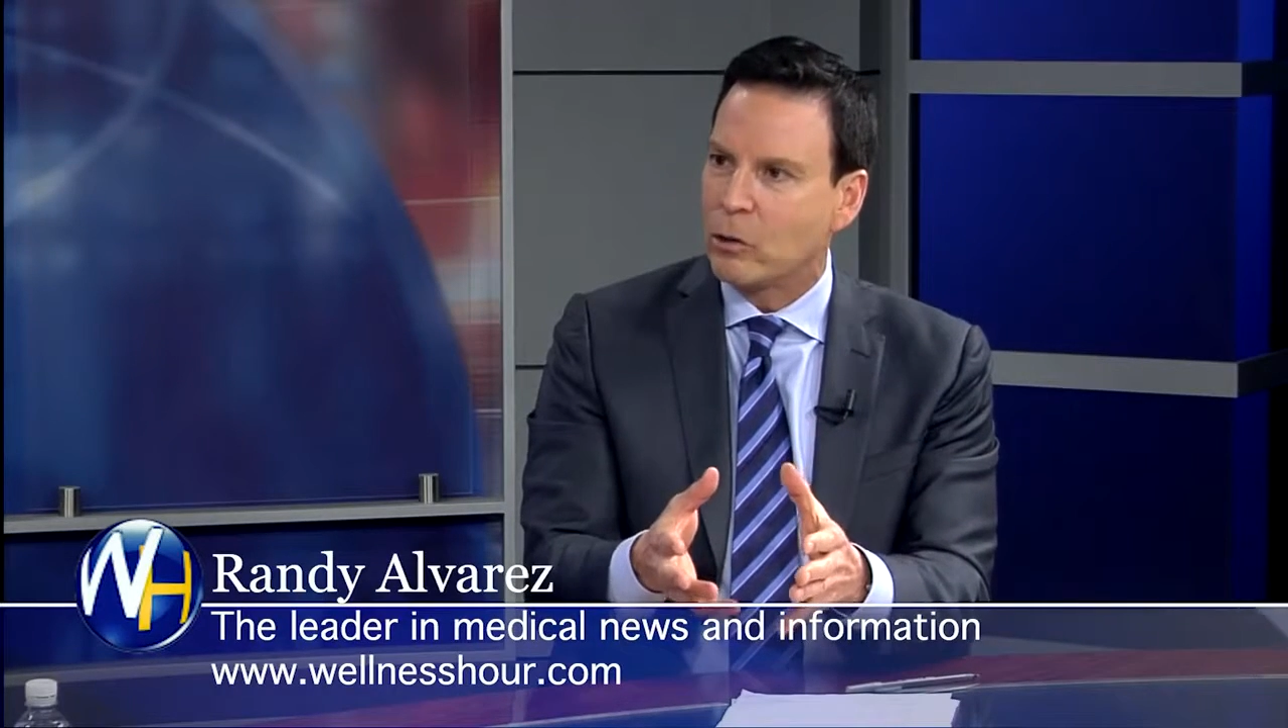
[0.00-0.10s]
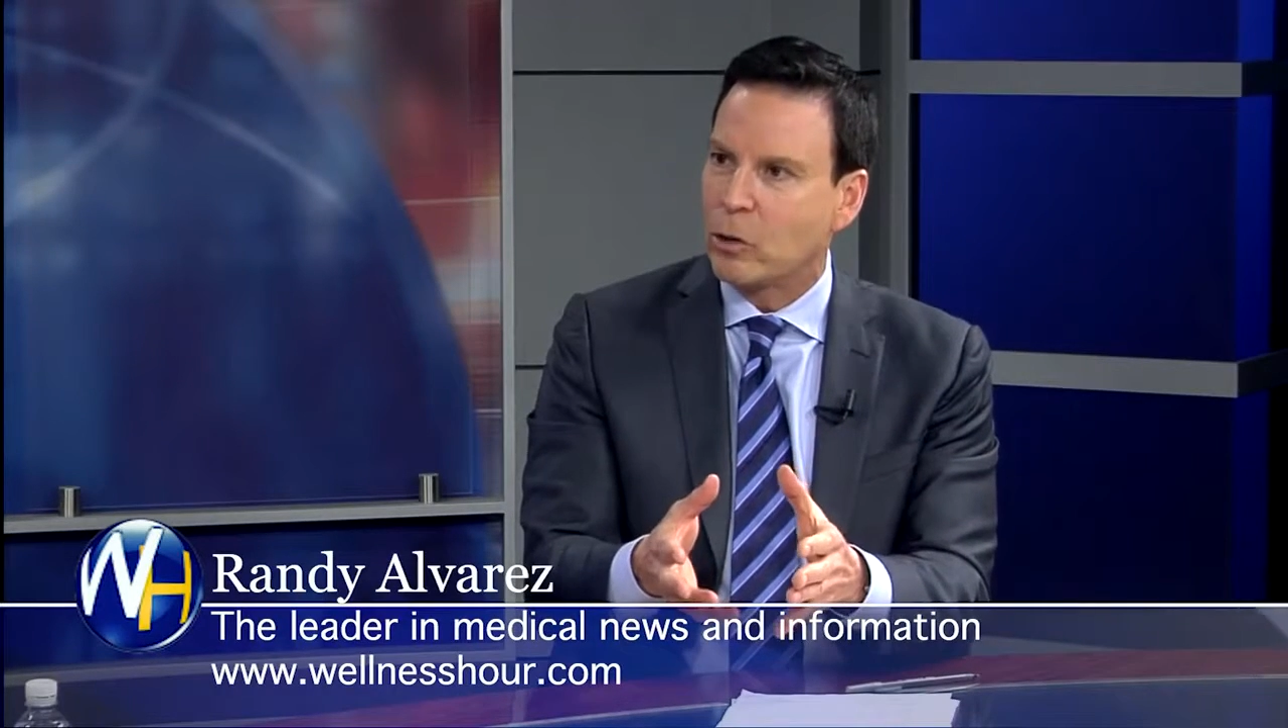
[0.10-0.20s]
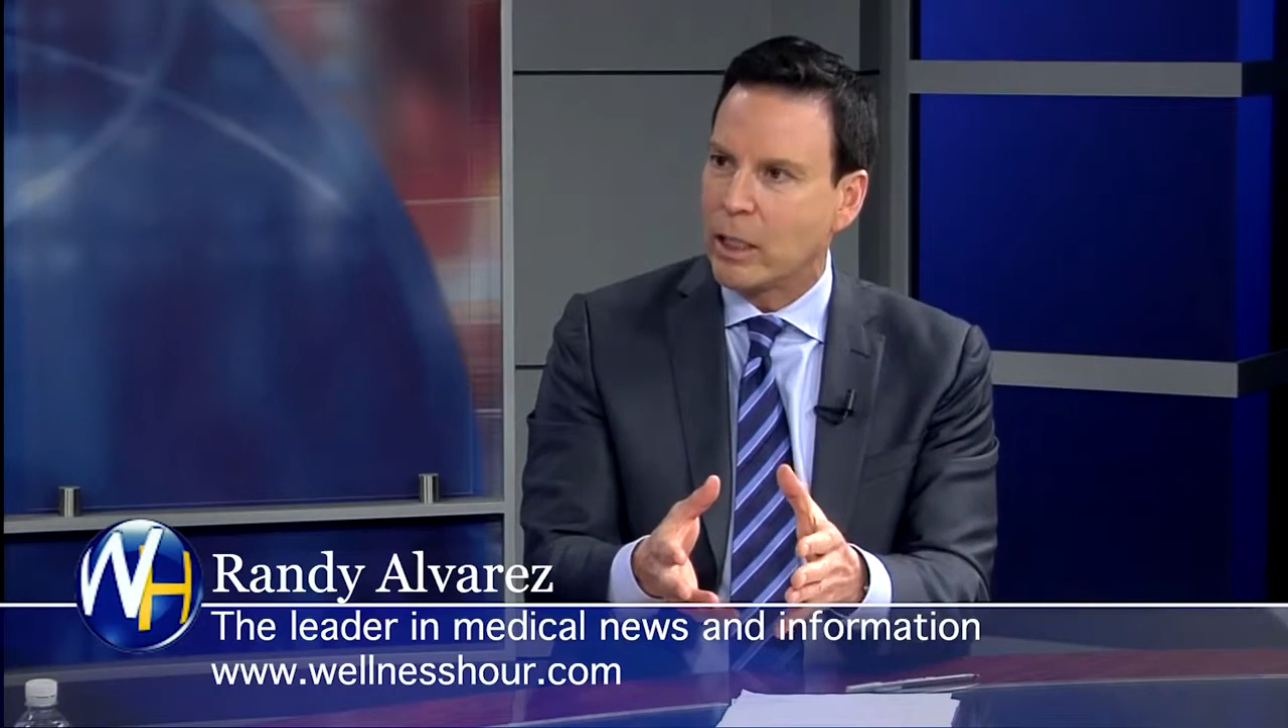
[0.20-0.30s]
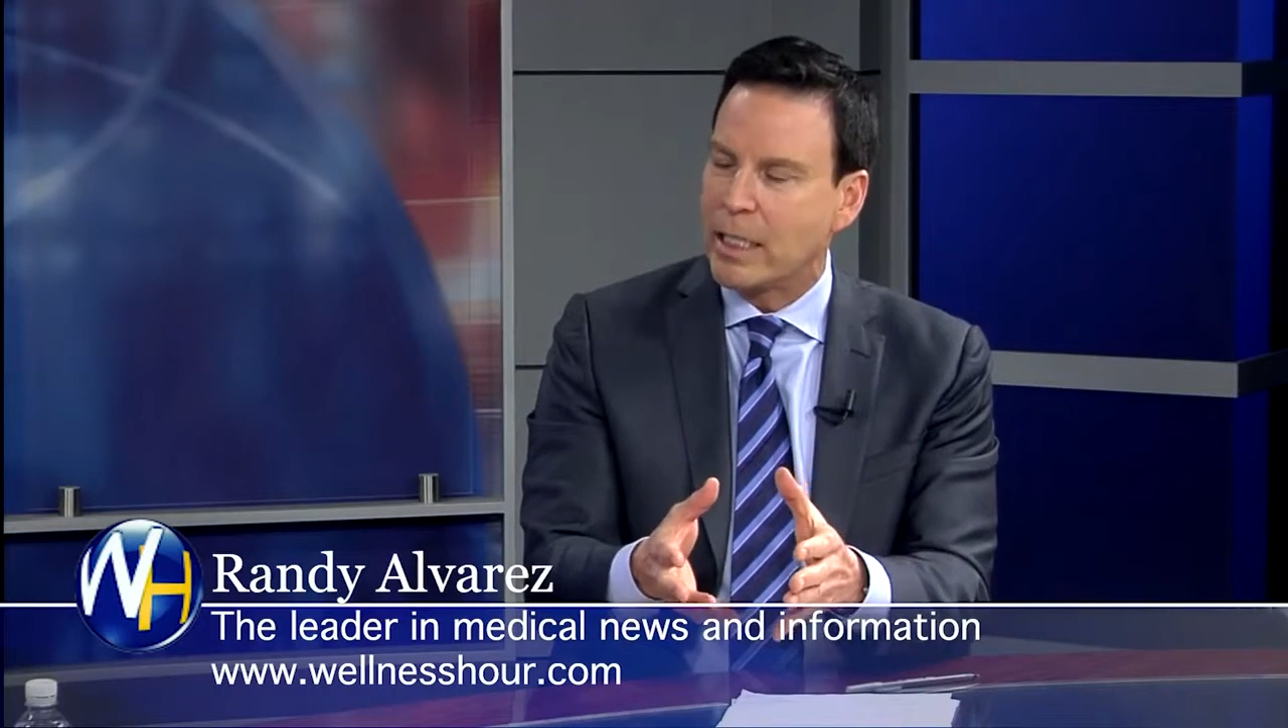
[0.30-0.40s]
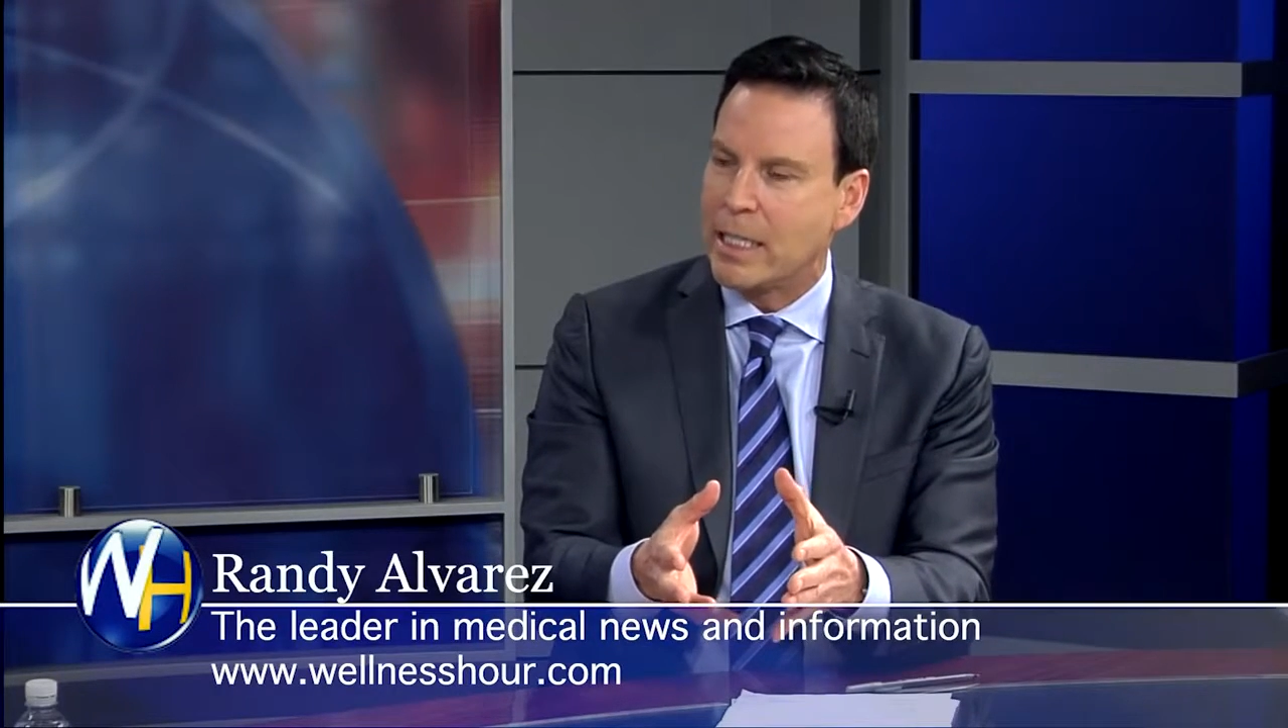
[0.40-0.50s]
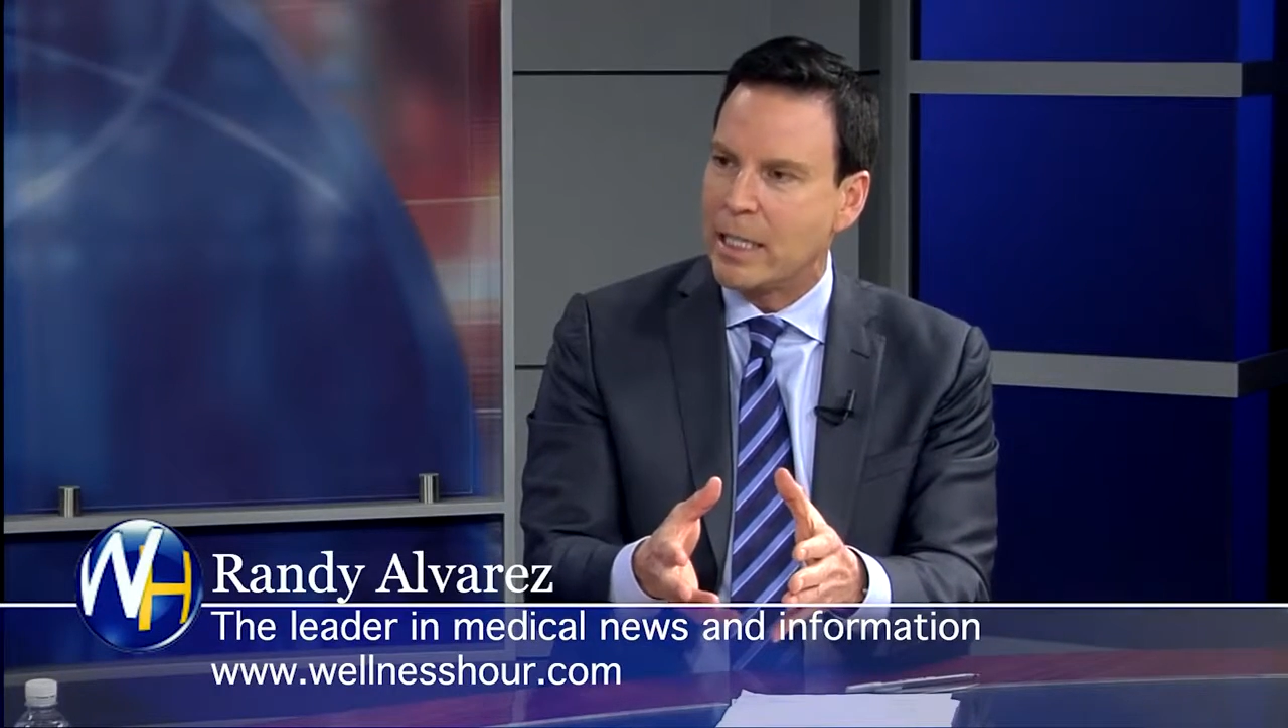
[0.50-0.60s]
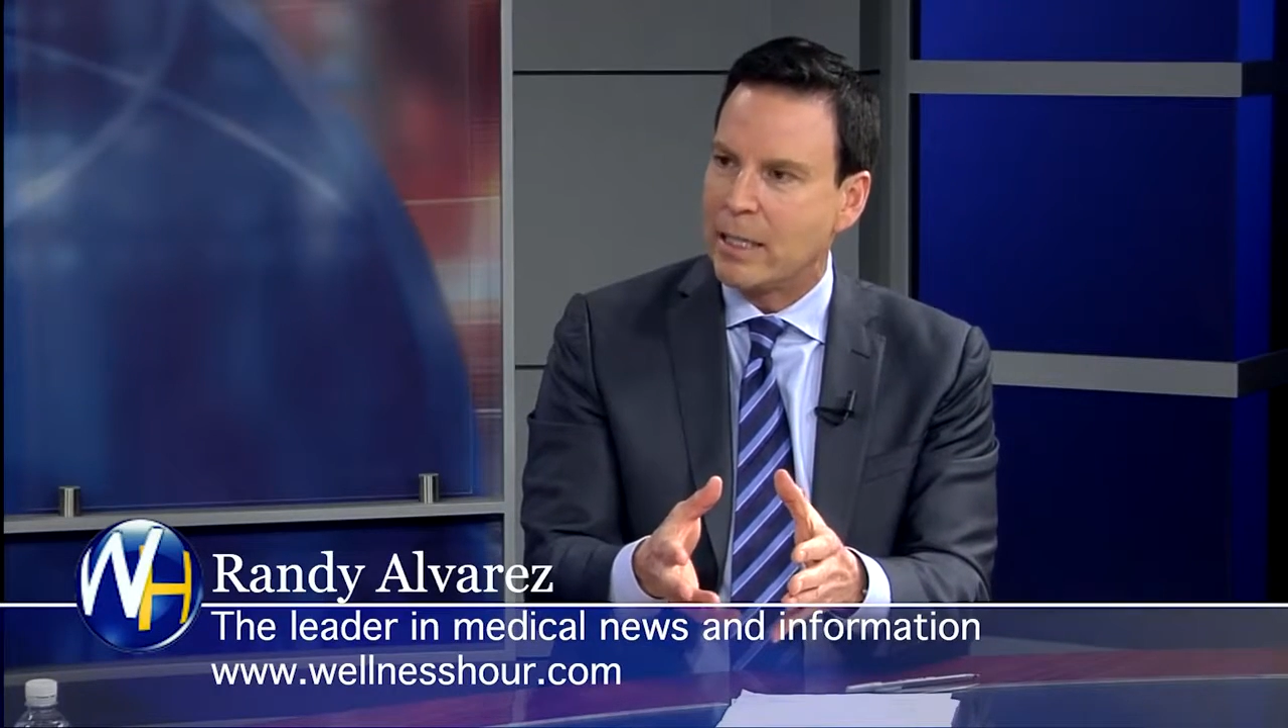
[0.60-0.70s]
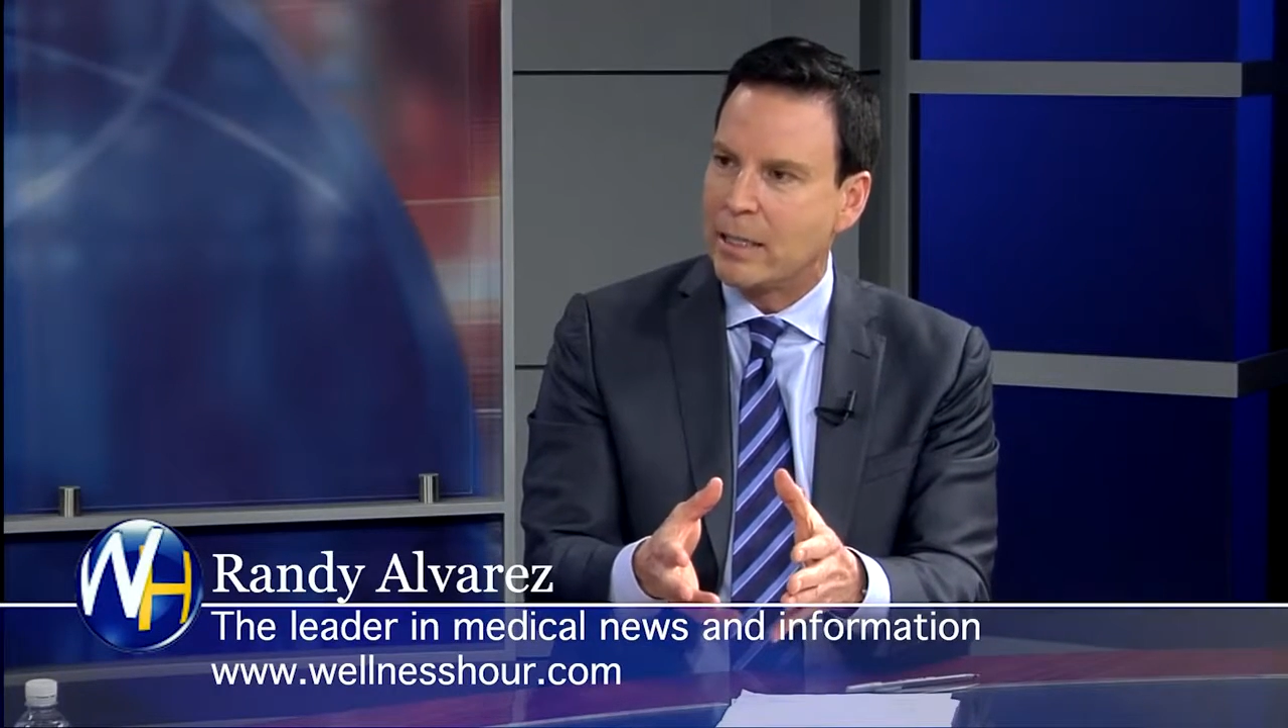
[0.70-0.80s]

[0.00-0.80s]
crooked teeth?